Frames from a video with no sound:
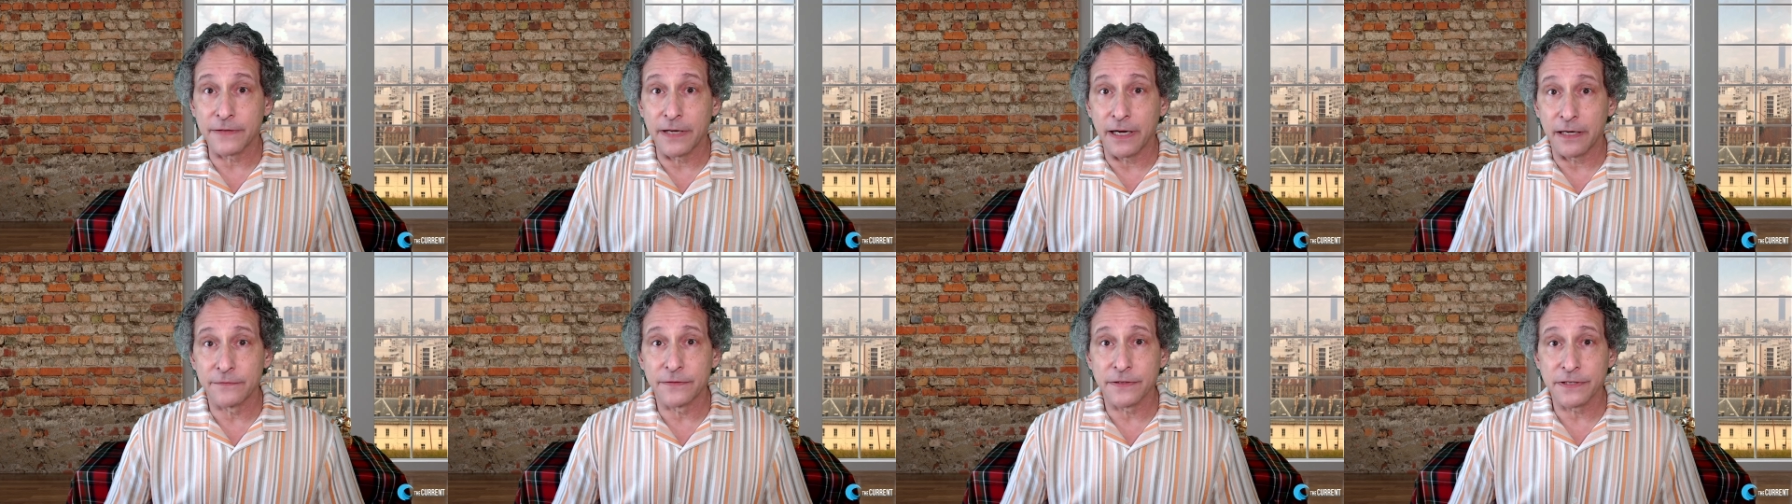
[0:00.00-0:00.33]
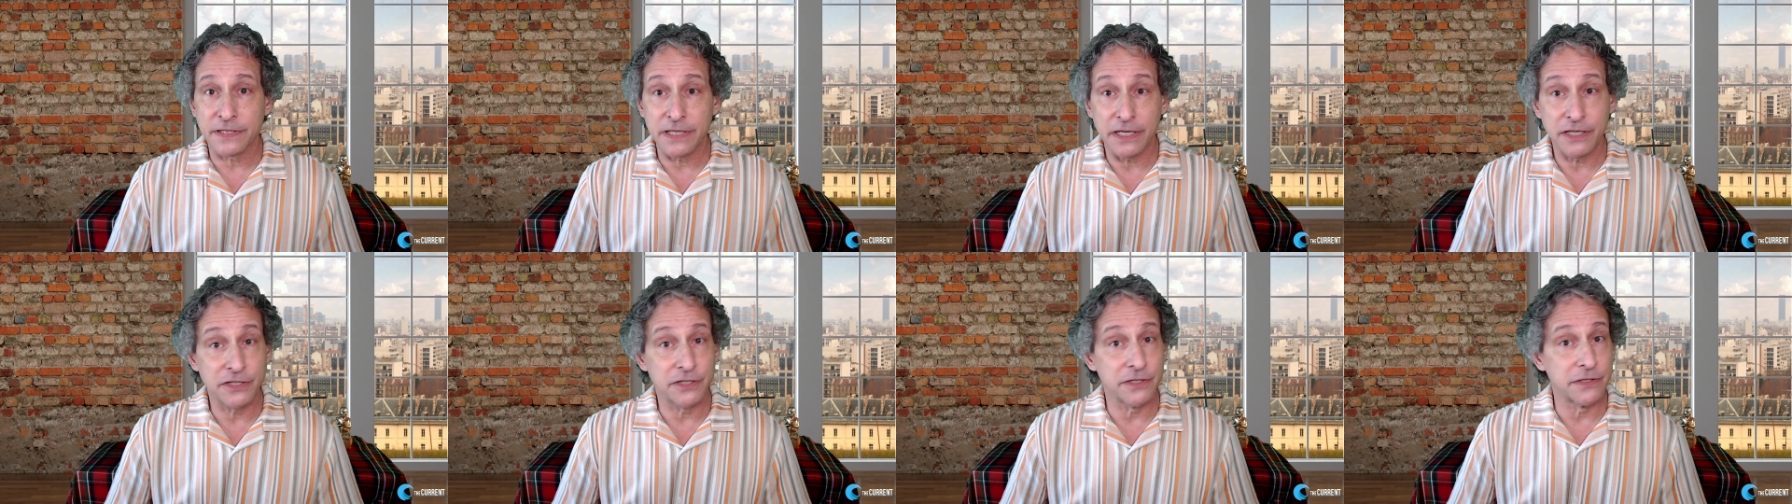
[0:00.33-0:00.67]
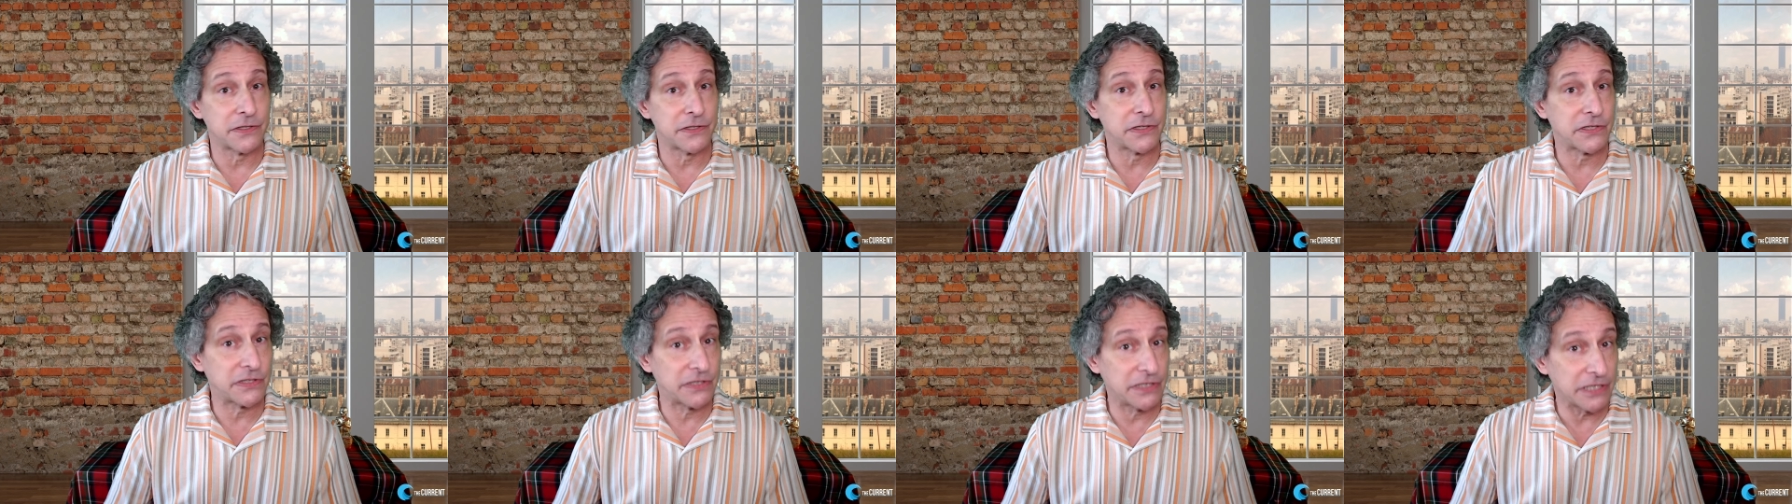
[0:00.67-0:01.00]

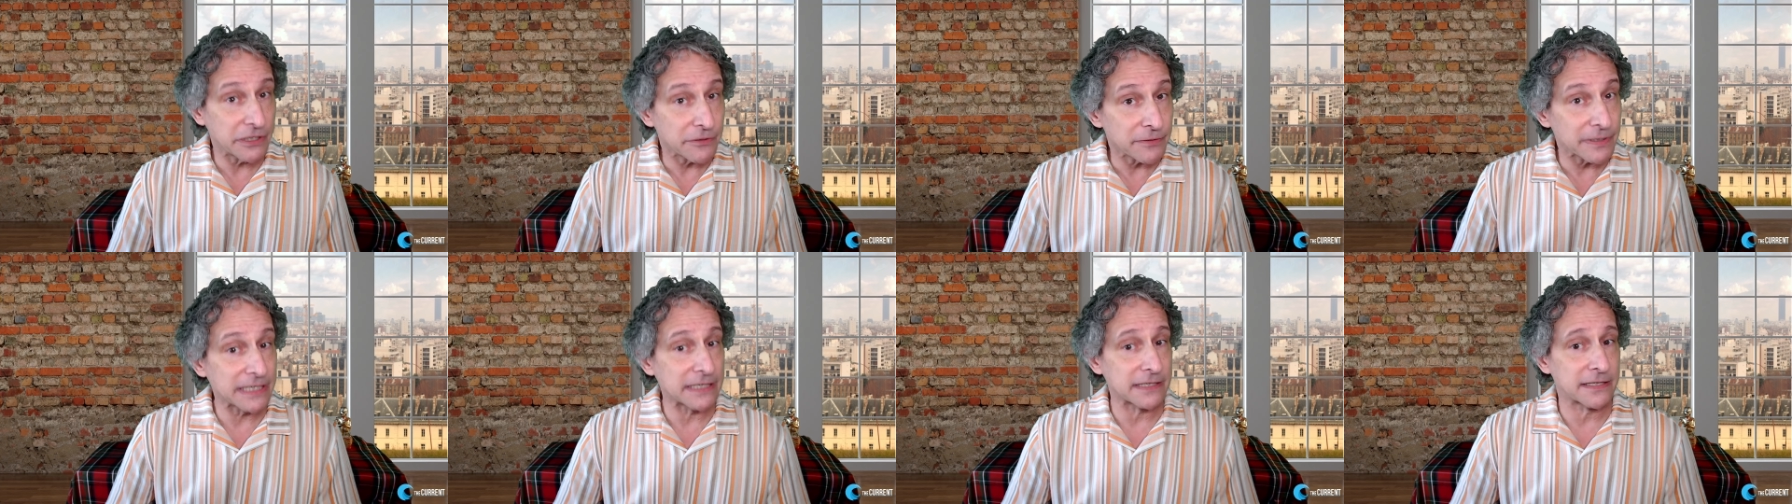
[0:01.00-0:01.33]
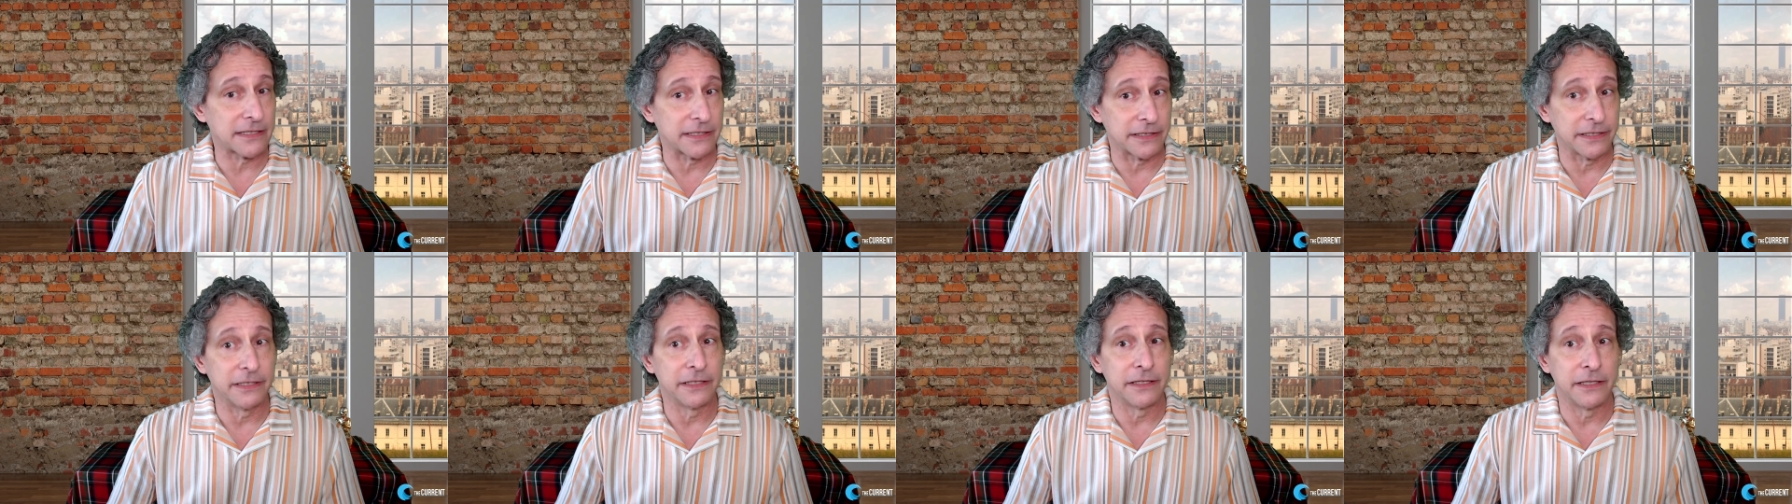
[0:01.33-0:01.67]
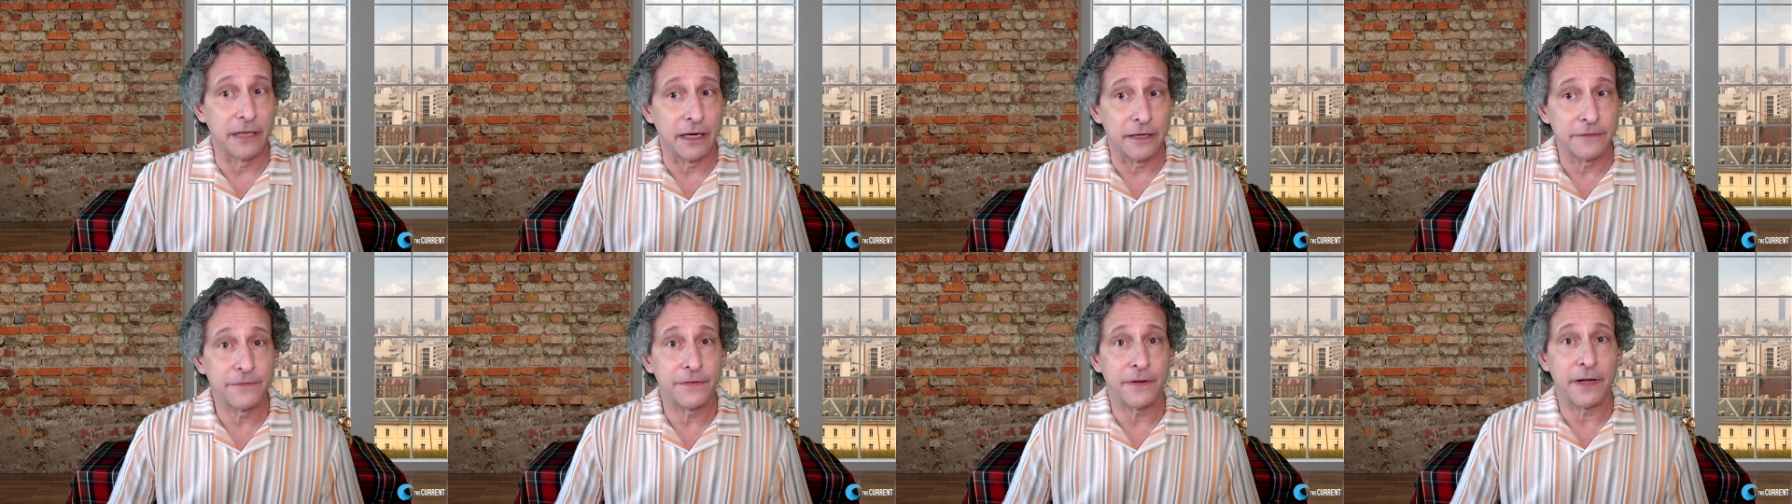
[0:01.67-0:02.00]
conversation seriously
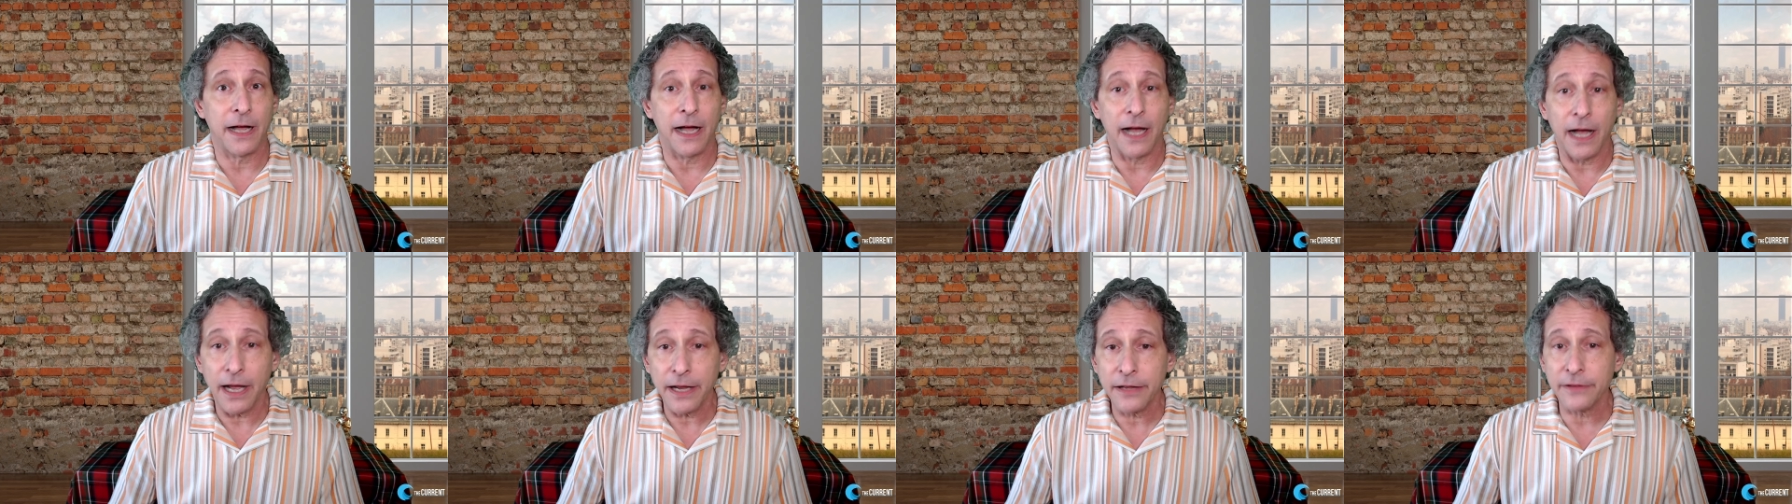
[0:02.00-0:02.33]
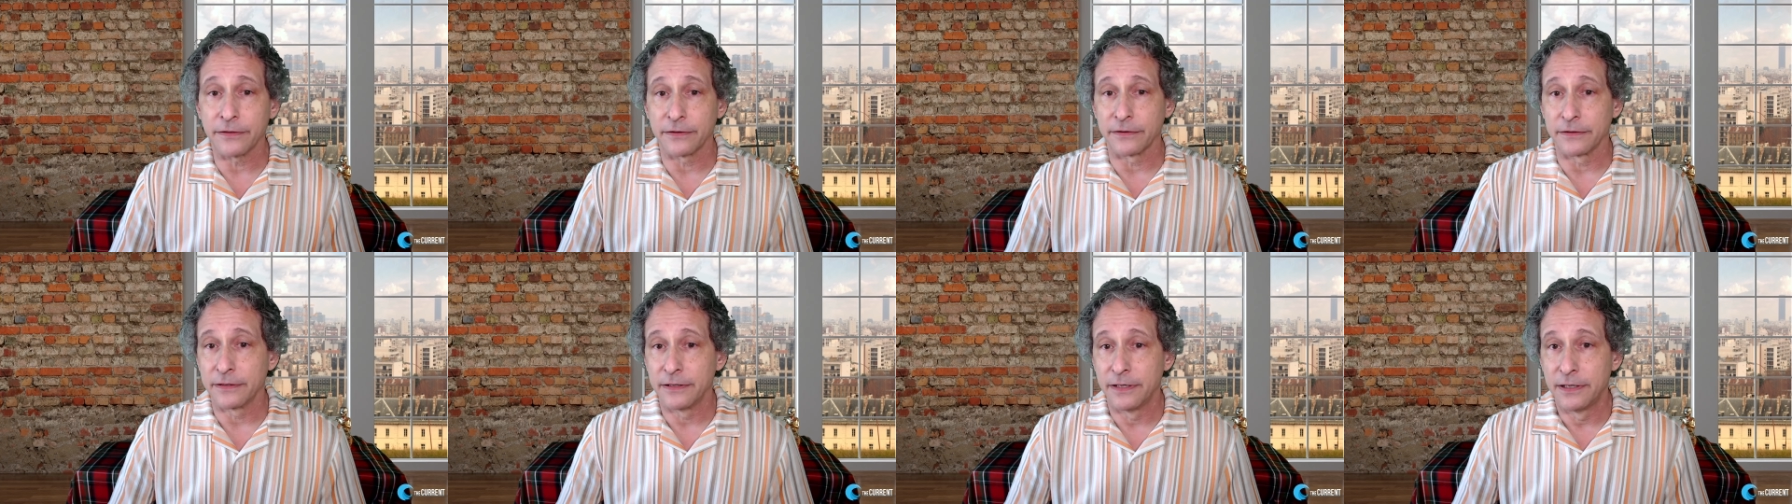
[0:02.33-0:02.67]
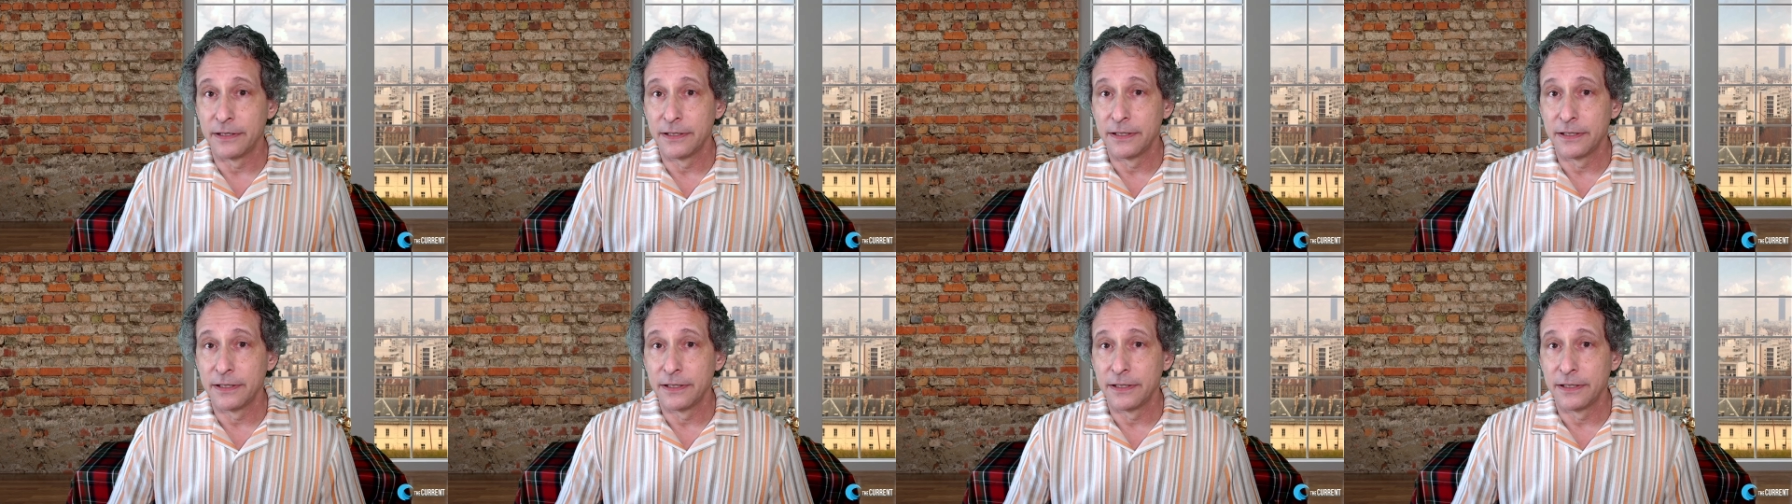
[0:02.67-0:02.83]
enough either.